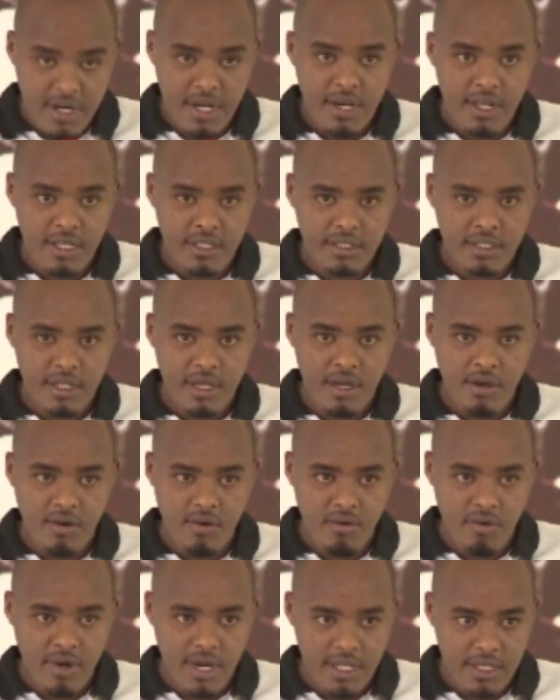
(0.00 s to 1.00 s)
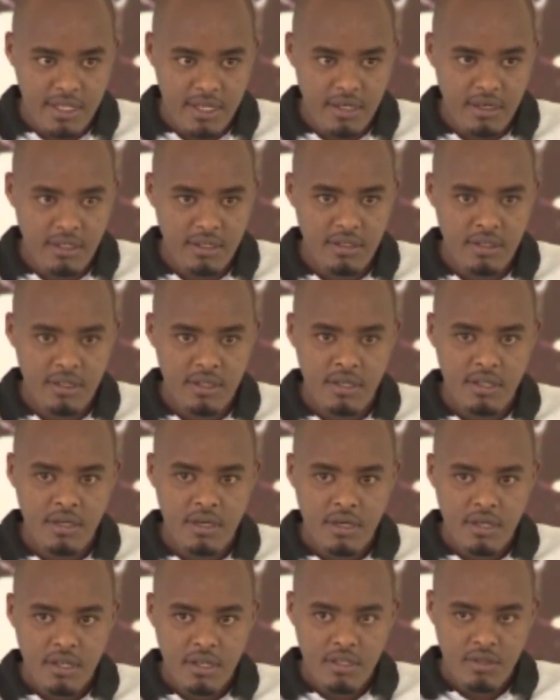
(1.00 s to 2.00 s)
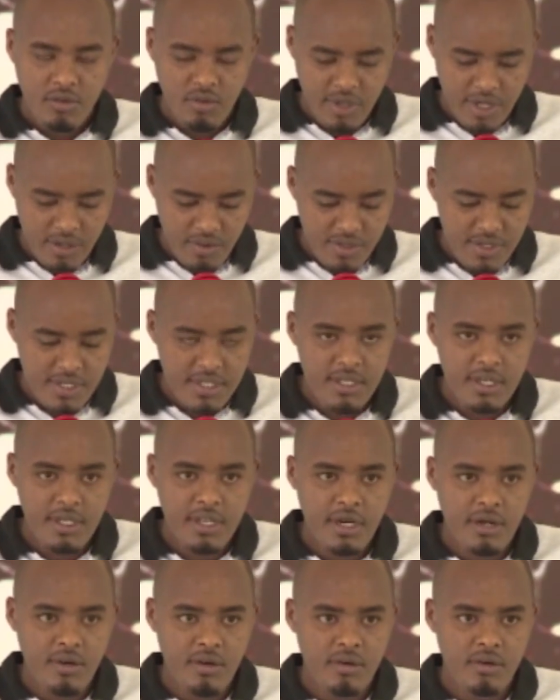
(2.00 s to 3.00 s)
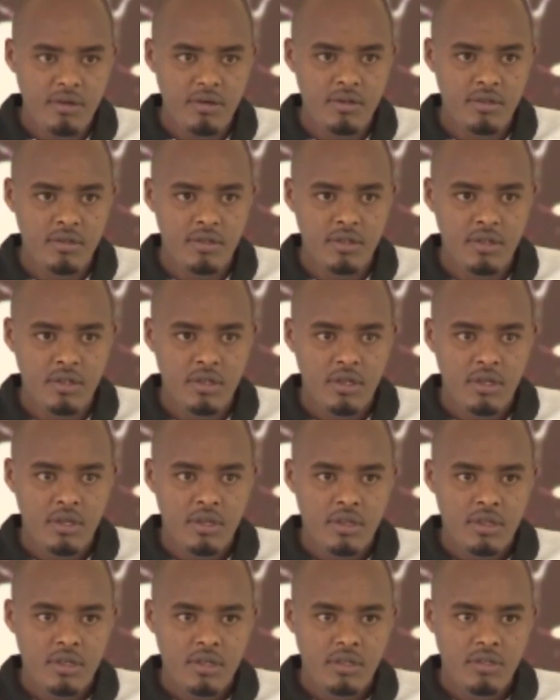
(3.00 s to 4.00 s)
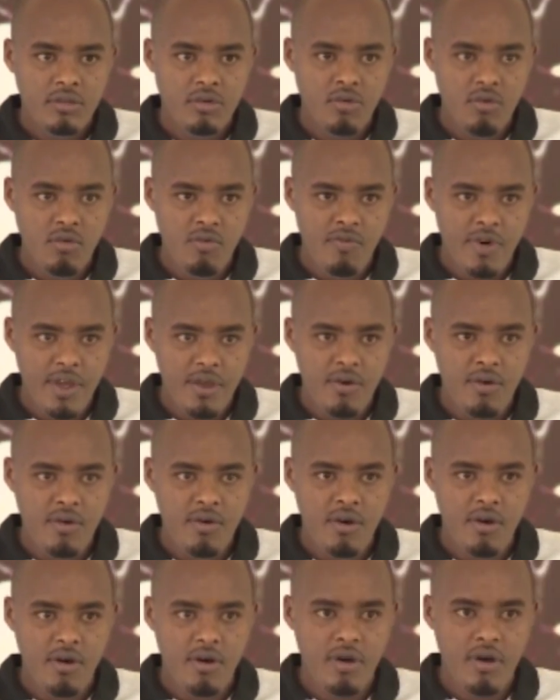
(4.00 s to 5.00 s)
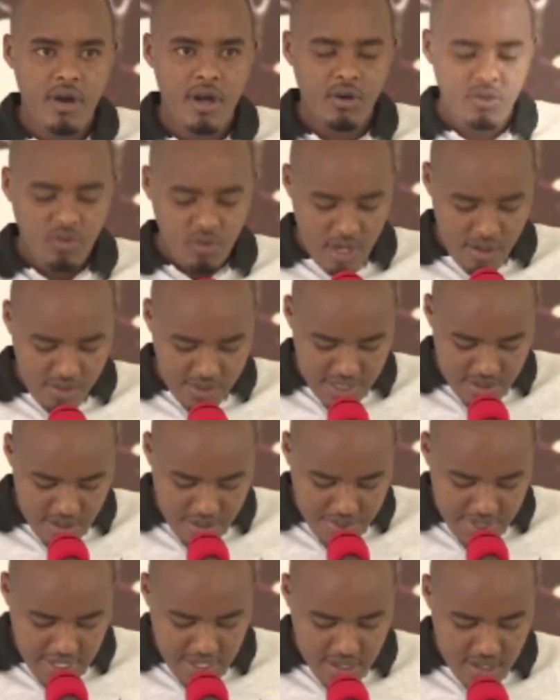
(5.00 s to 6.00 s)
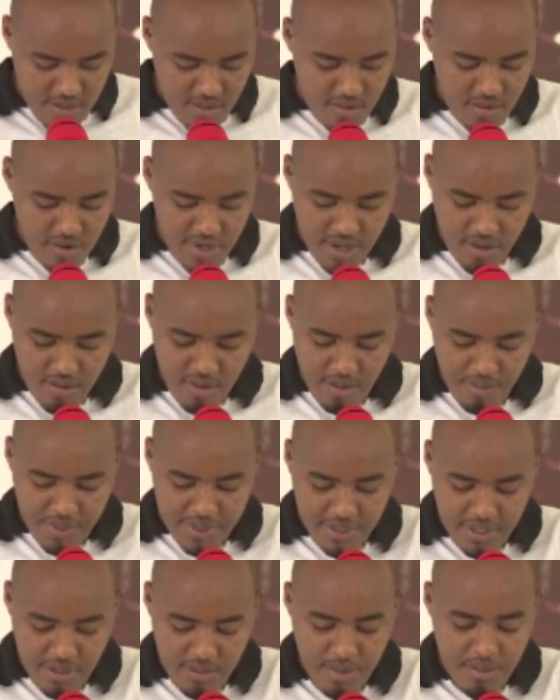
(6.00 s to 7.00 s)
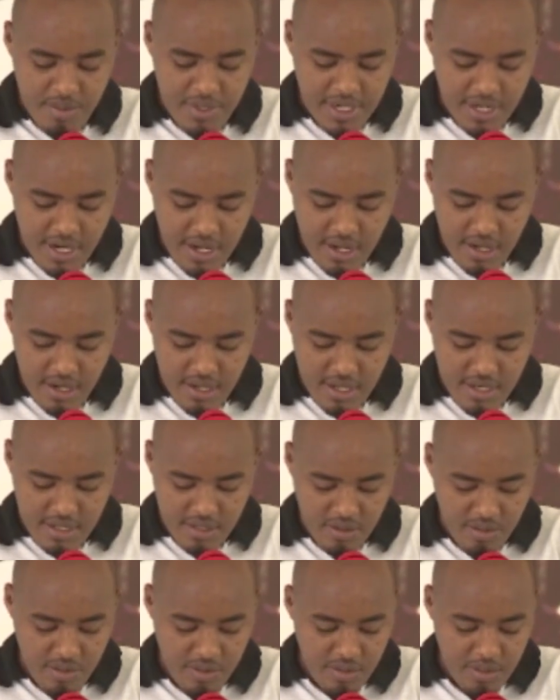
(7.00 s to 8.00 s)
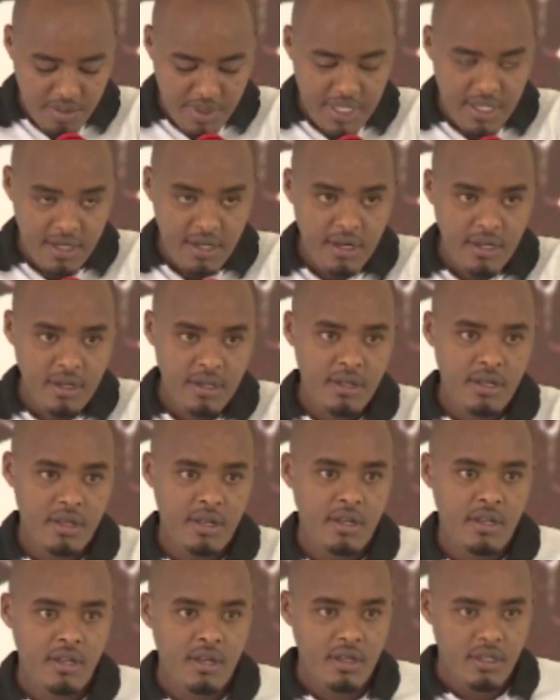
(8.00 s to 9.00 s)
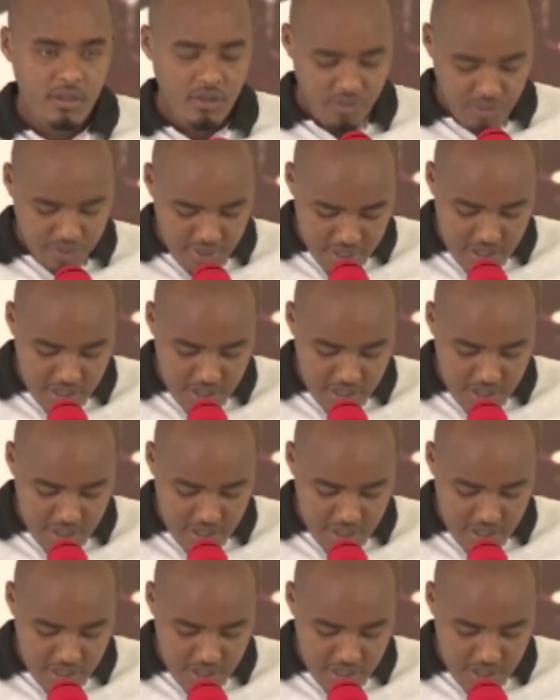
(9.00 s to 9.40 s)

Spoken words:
where we lost our parents, we gained the country, as President Paul Kagame once told us. We listened to his messages several times, and they really touch our hearts.